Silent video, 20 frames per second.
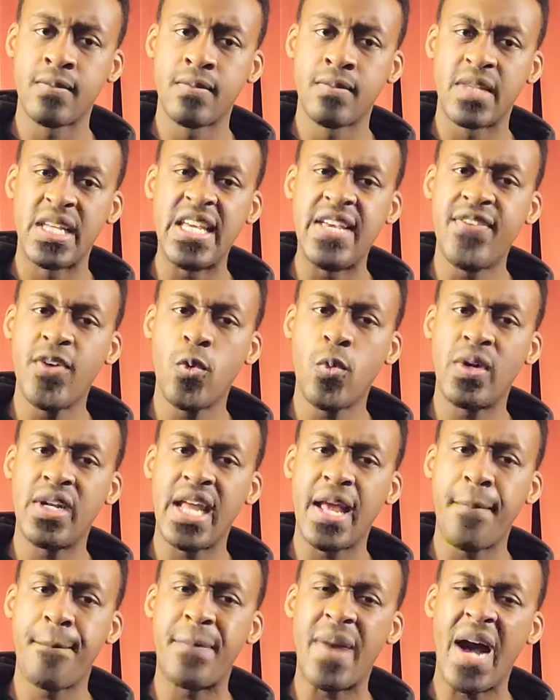Even when
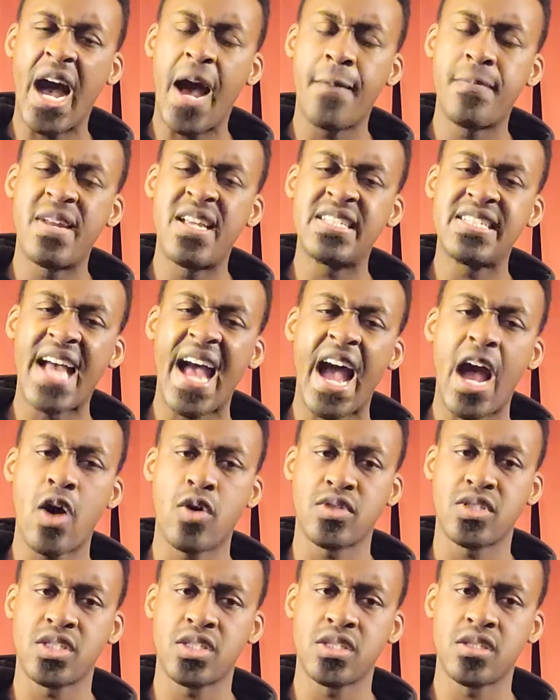they bombed his
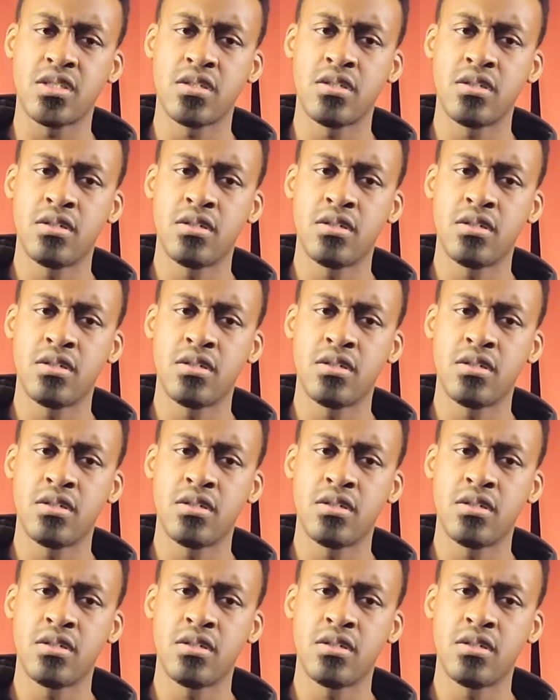house,